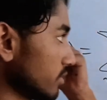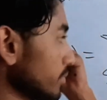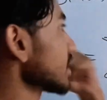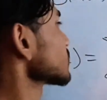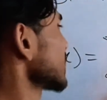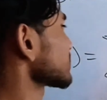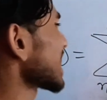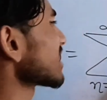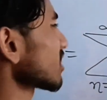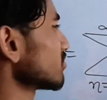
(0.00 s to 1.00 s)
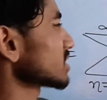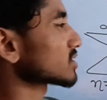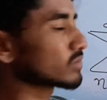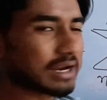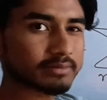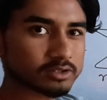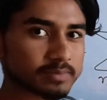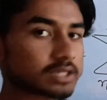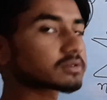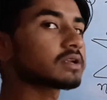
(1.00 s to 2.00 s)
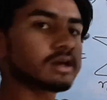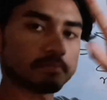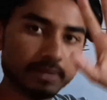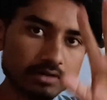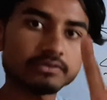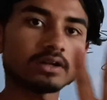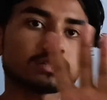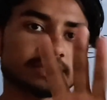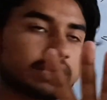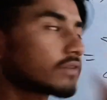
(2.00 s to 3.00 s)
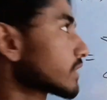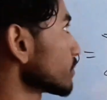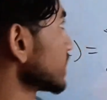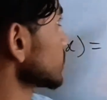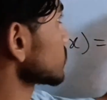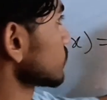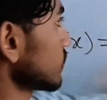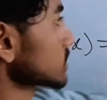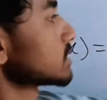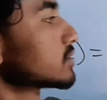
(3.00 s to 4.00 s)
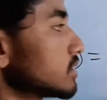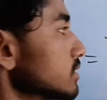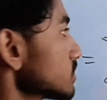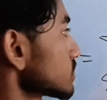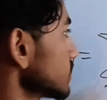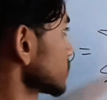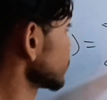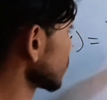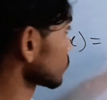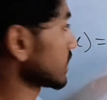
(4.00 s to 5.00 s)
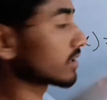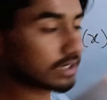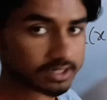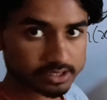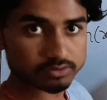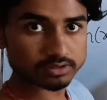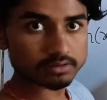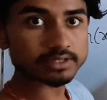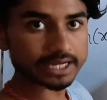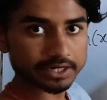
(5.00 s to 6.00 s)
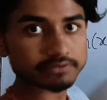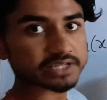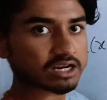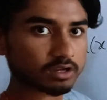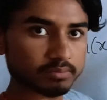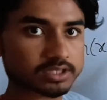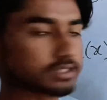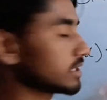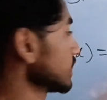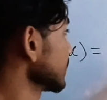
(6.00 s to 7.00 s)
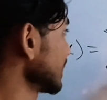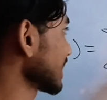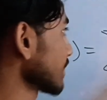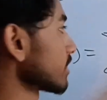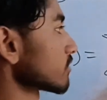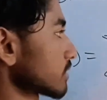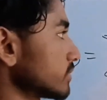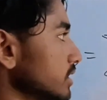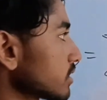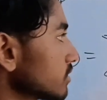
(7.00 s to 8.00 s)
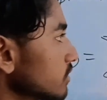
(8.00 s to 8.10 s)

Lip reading: because you have sign convection, we have to use minus 1, but for the sake of convenience, firstly just see this, because we have already used the negative sign convection, it came out from there.